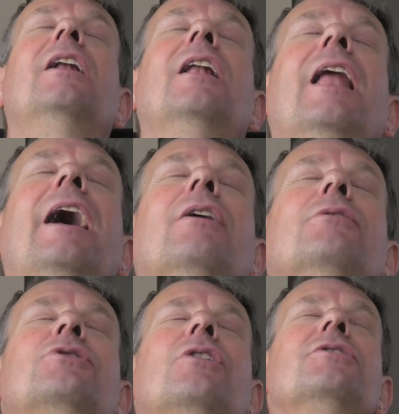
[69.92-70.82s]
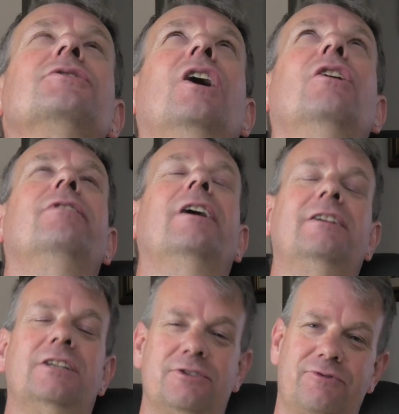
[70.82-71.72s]
lounge on the sofa,
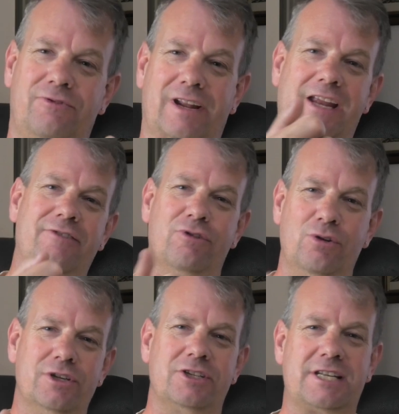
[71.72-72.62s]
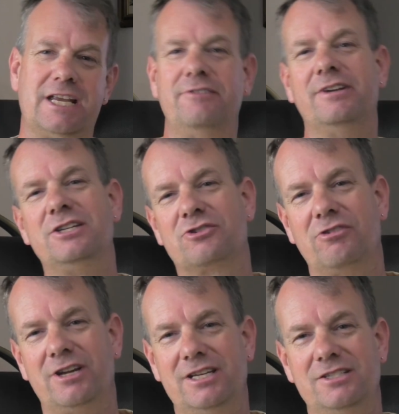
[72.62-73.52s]
just flicking through the TV
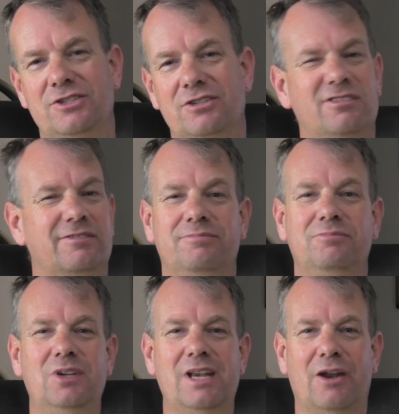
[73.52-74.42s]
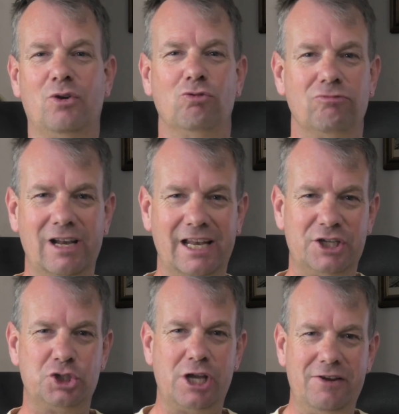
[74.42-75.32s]
screens and not really
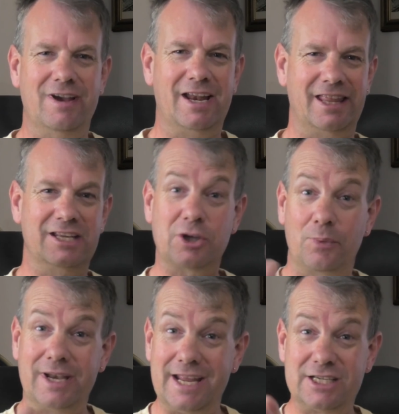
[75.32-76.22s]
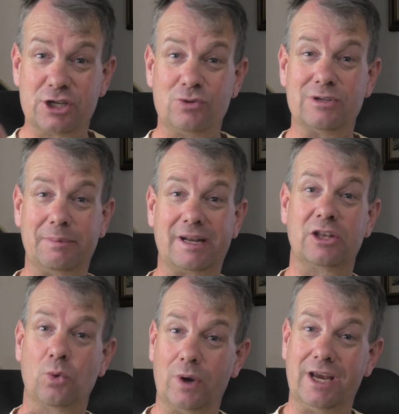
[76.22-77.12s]
achieving anything. So we need to do something
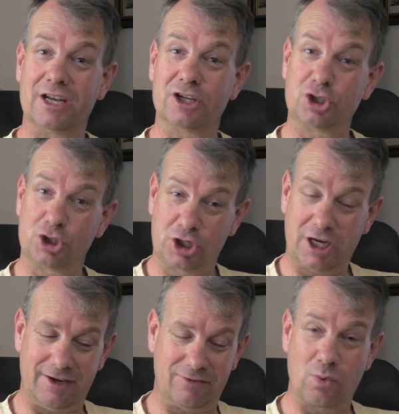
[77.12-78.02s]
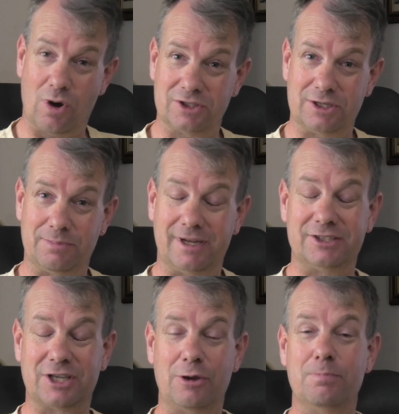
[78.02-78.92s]
that we can achieve quite simply.
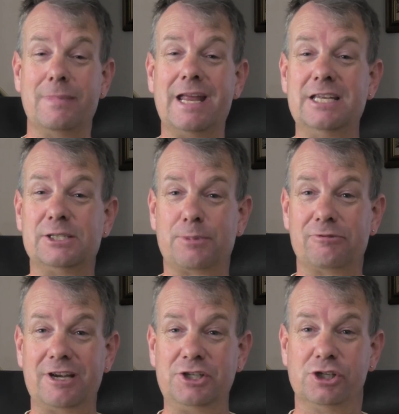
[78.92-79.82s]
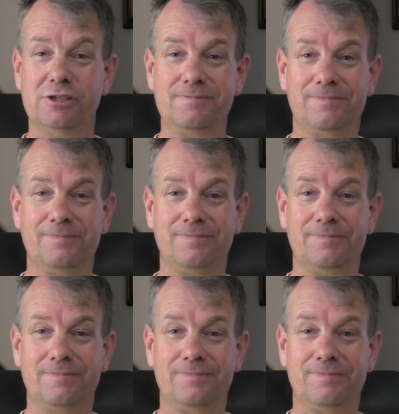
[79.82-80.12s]
So inspiration